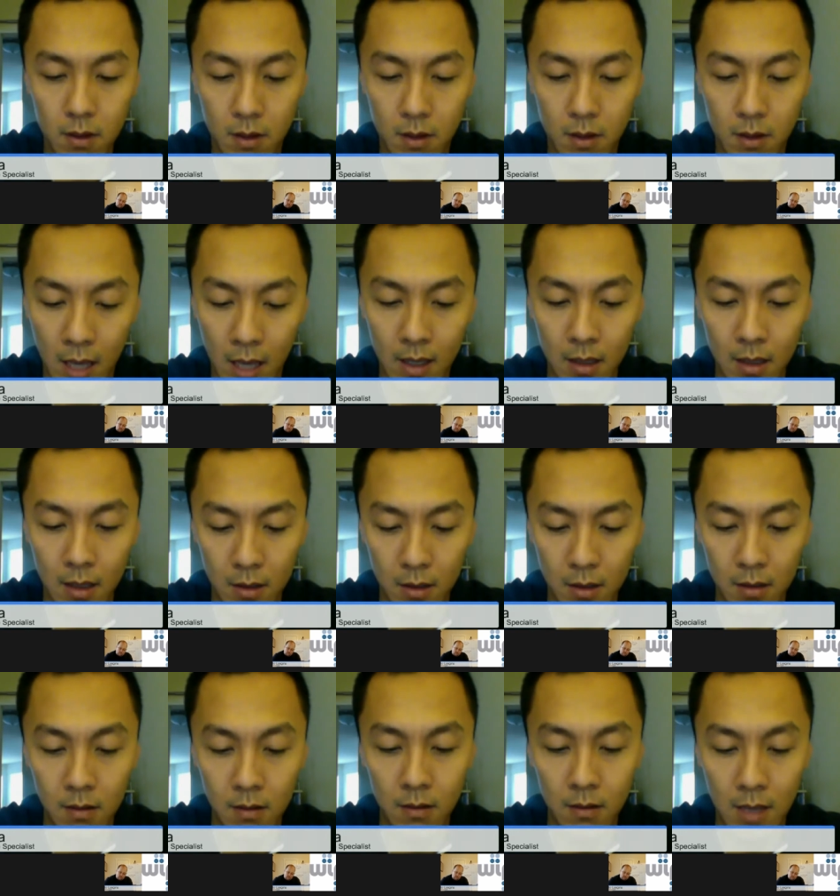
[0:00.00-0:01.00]

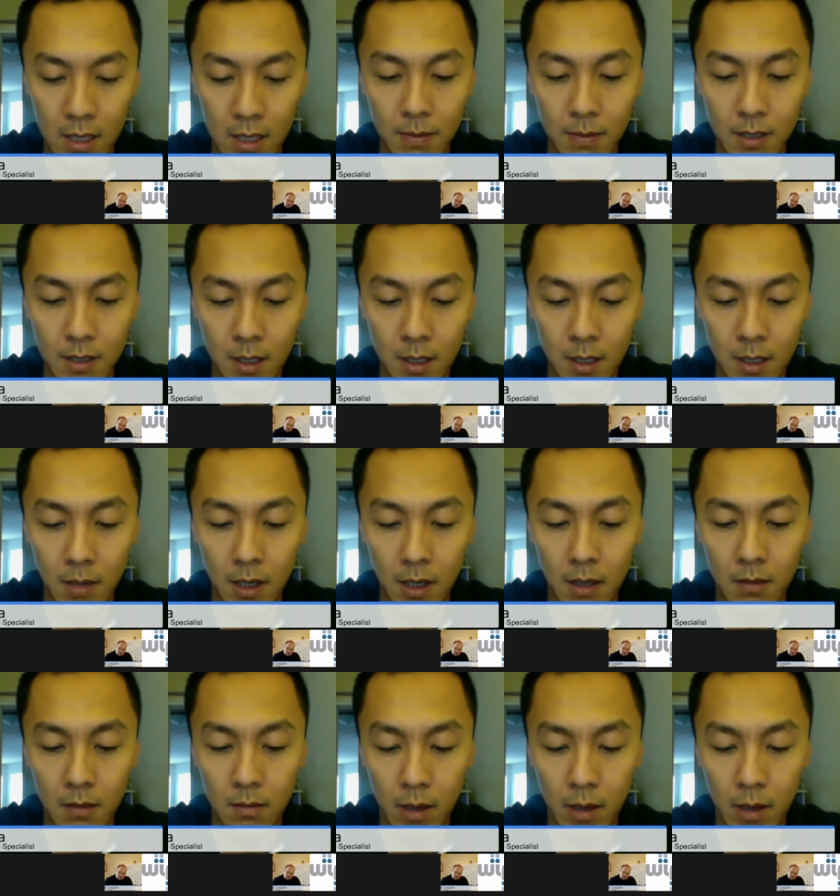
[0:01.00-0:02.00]
that's basically
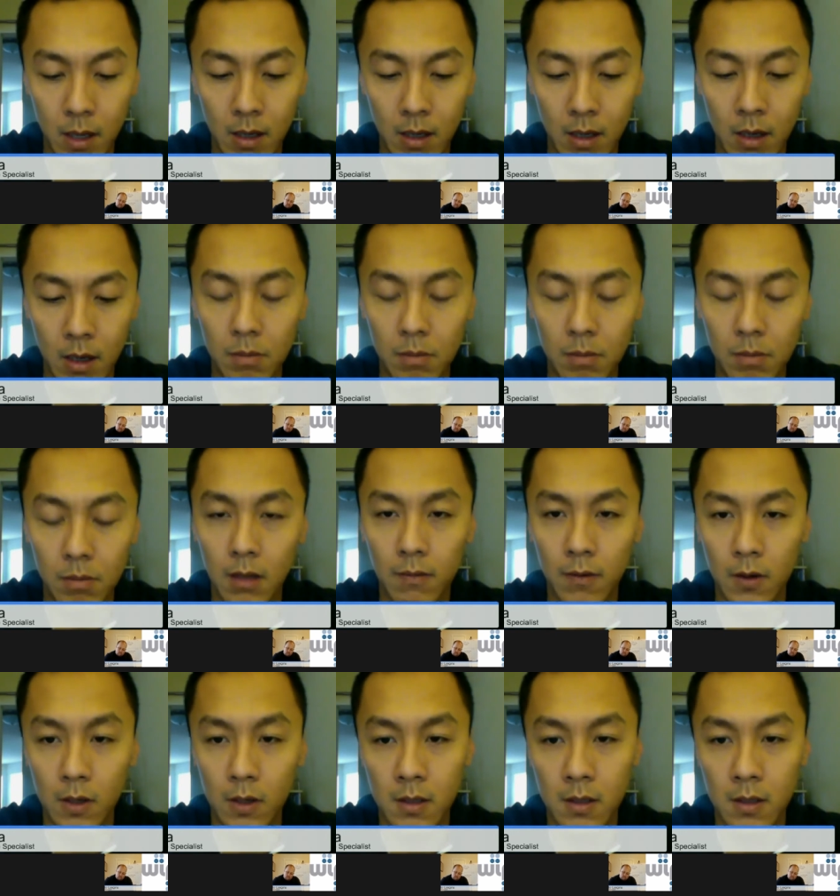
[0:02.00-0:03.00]
my complete
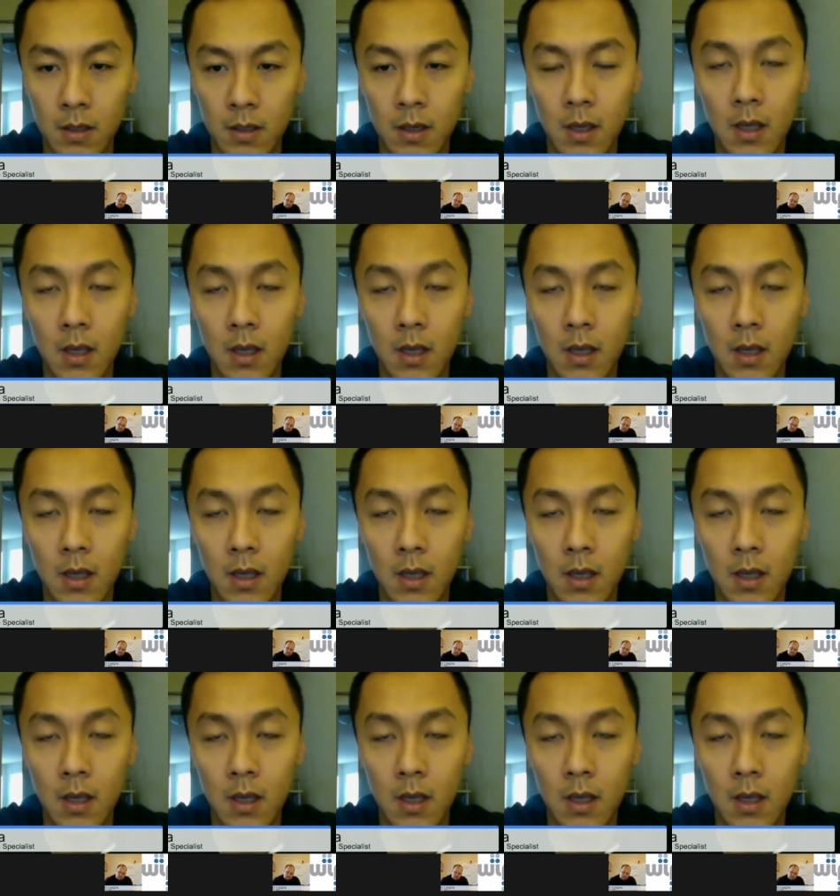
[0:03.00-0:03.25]
focus.